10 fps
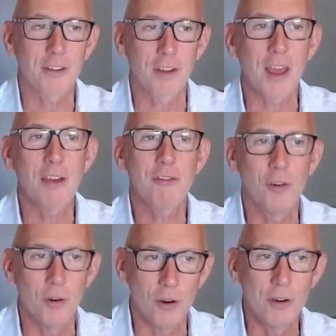So
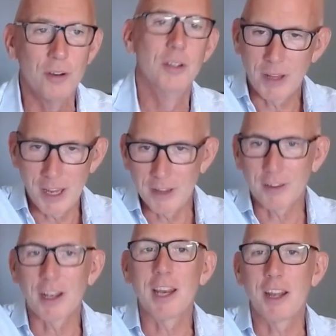therefore, here's
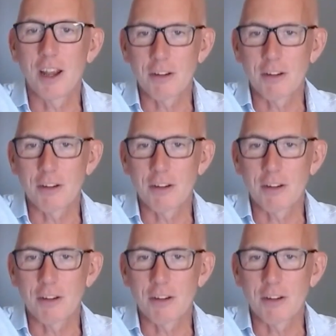the linear